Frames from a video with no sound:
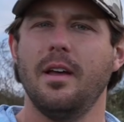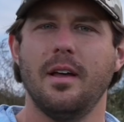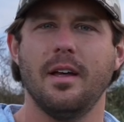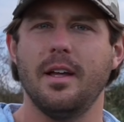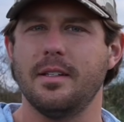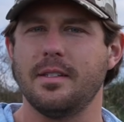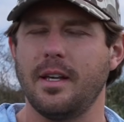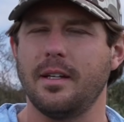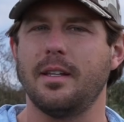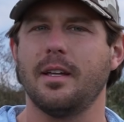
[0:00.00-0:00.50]

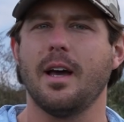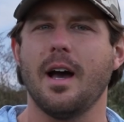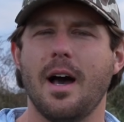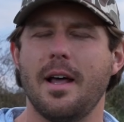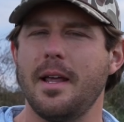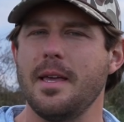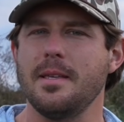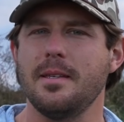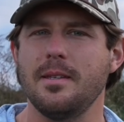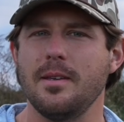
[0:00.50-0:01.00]
It's like the
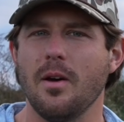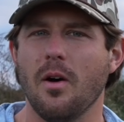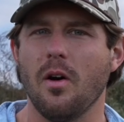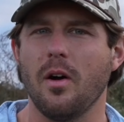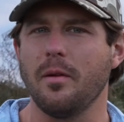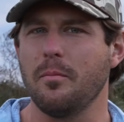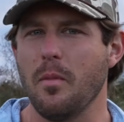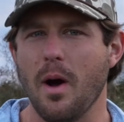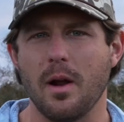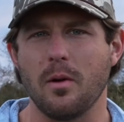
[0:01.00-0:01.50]
COD
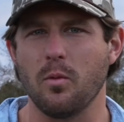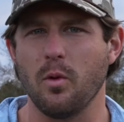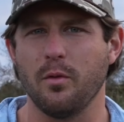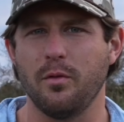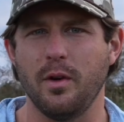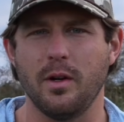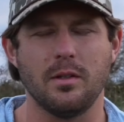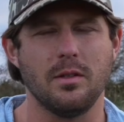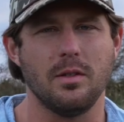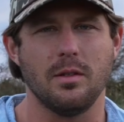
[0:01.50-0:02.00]
ACR, Modern
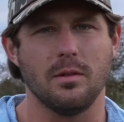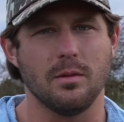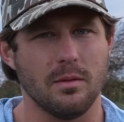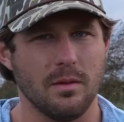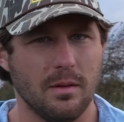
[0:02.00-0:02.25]
Warfare 2.